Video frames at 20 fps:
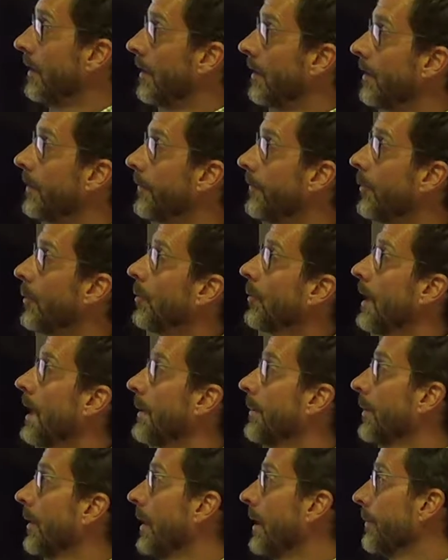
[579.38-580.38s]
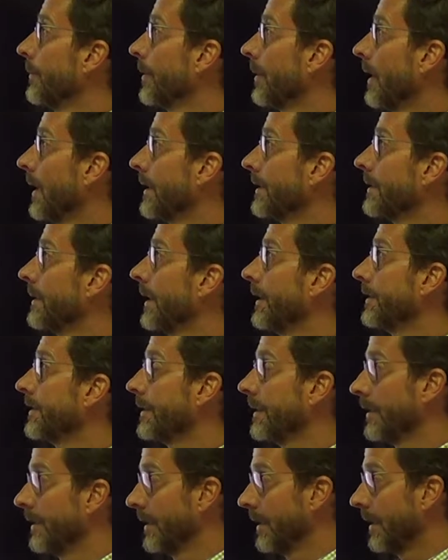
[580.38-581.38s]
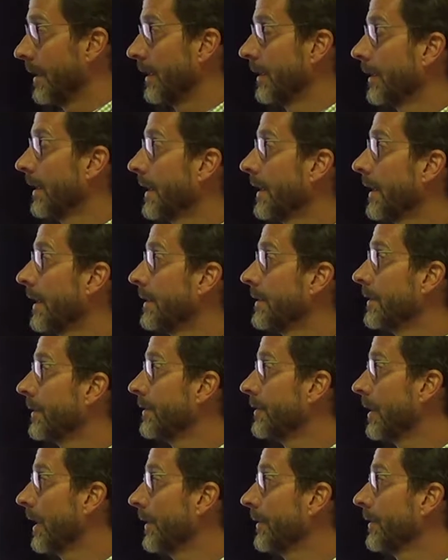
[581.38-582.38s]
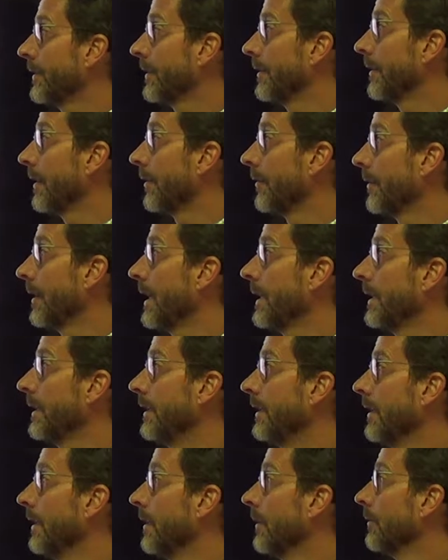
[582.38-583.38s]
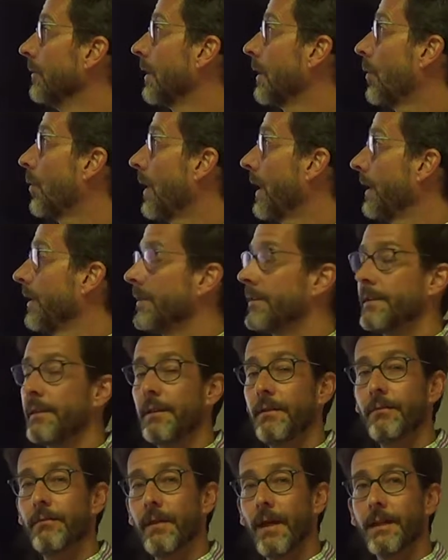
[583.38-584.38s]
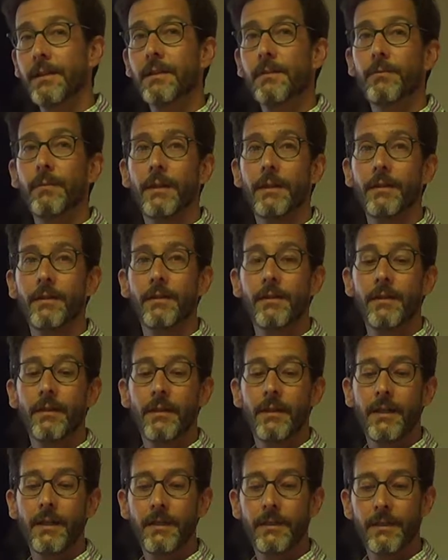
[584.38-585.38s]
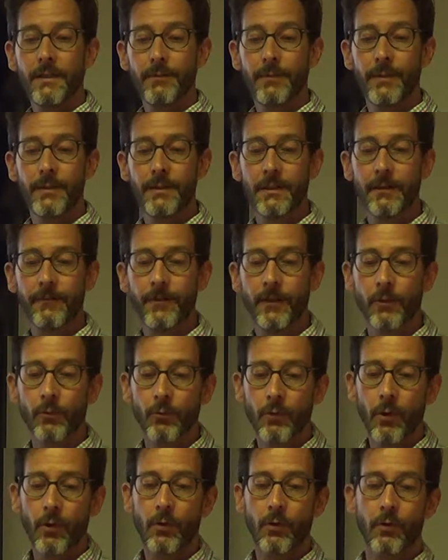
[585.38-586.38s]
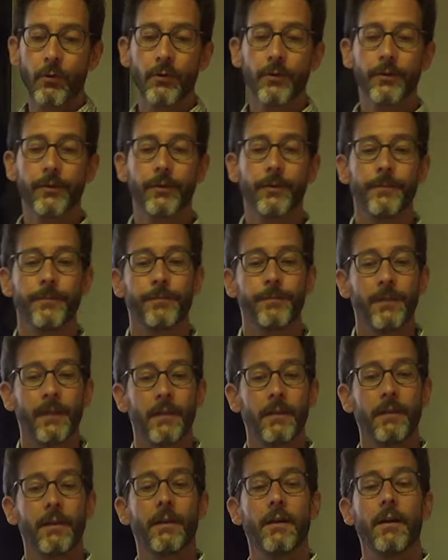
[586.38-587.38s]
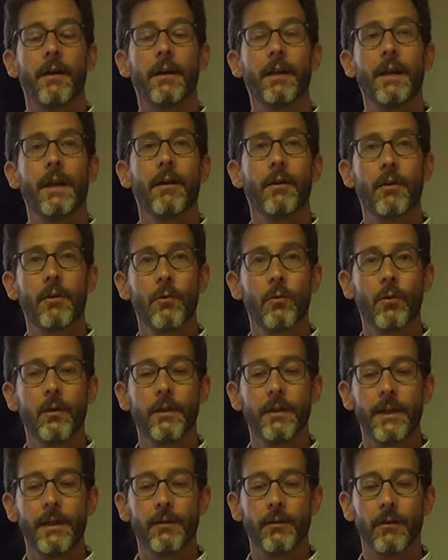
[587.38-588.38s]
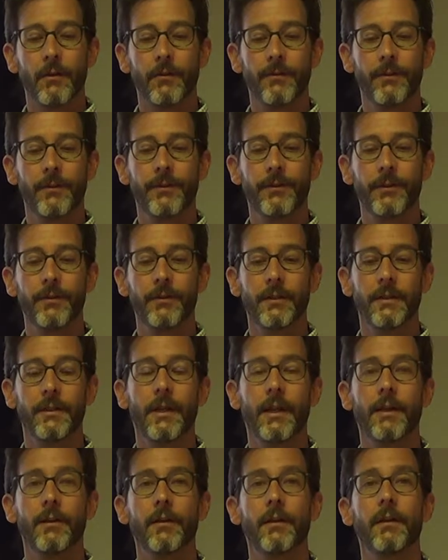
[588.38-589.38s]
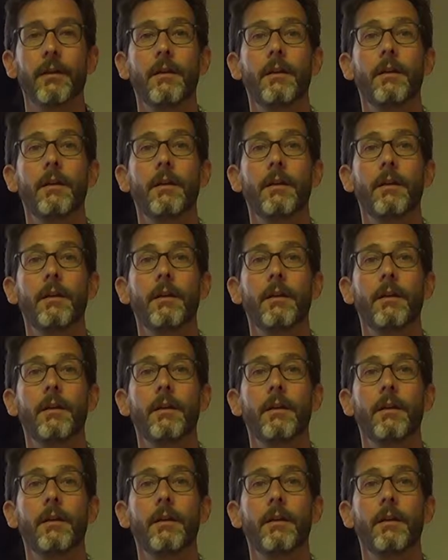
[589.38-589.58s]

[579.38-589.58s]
The full wraparound process, like I suggested already, requires investment in specific roles: a care coordinator or a facilitator,